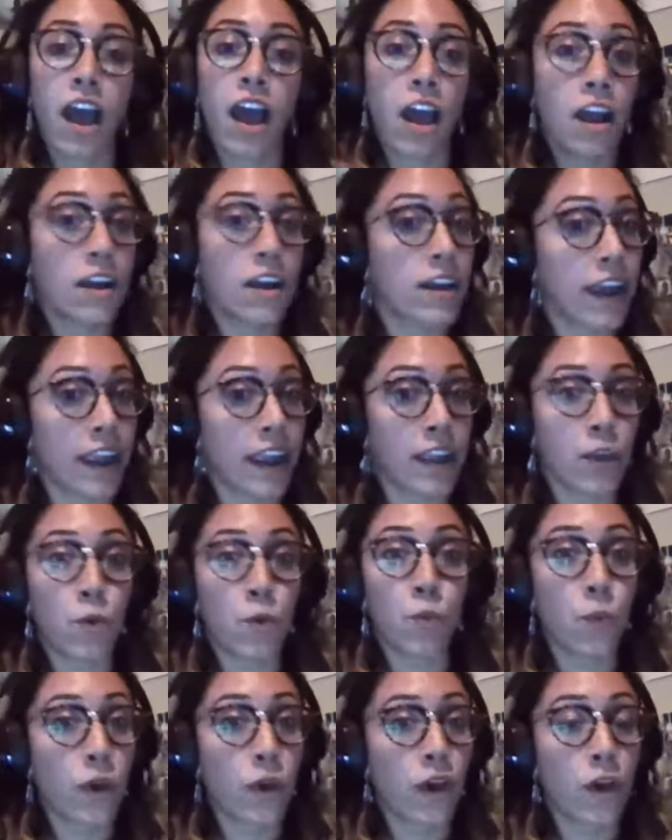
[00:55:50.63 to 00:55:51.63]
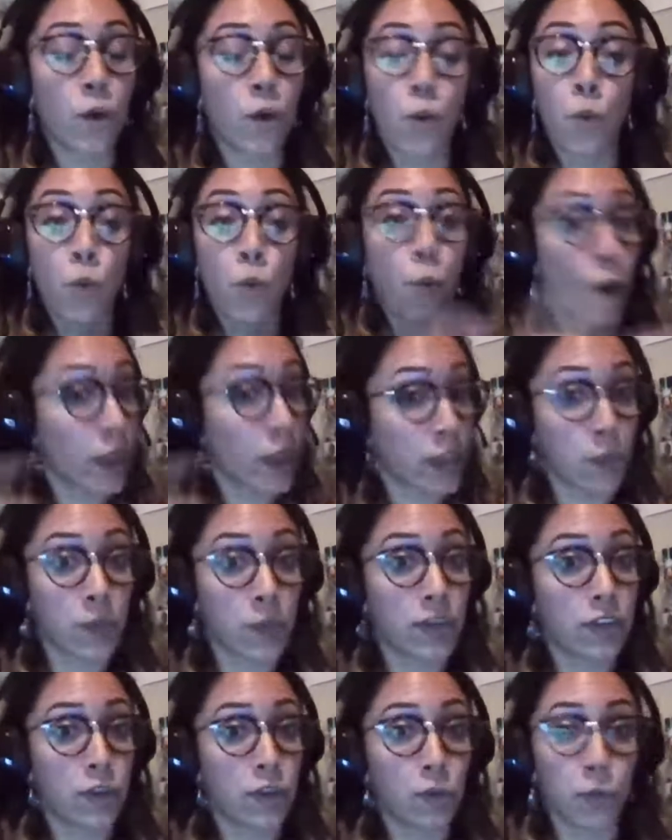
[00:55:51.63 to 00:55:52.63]
all right, well, what can we
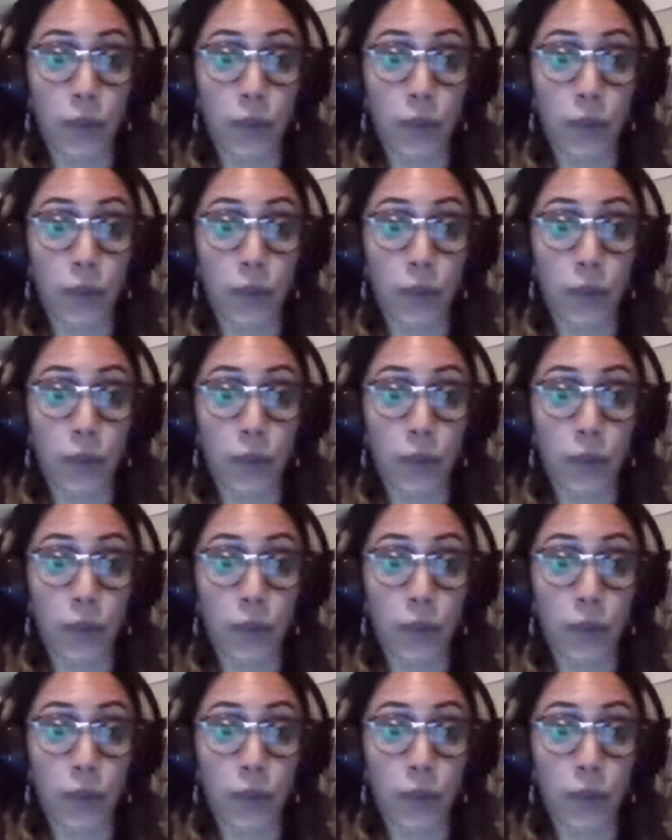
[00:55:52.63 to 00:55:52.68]
do?